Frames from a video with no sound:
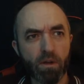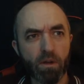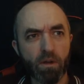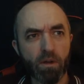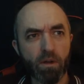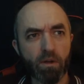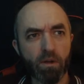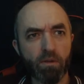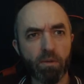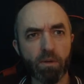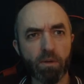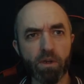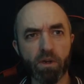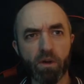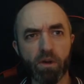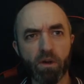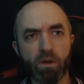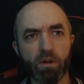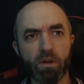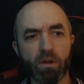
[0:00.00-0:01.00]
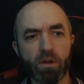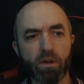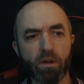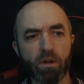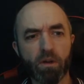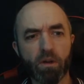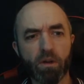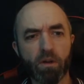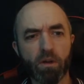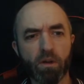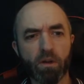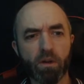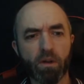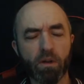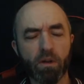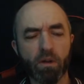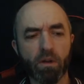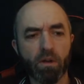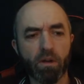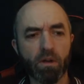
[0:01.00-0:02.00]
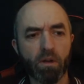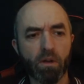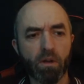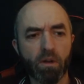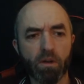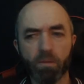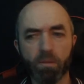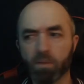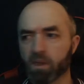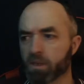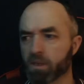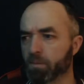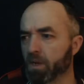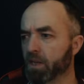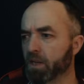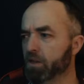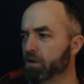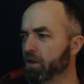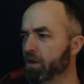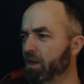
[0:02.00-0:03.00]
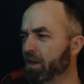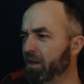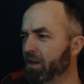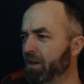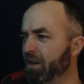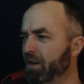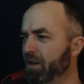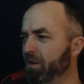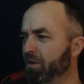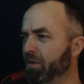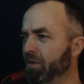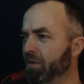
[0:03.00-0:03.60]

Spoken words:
Everyone's gone. Is my internet cut out?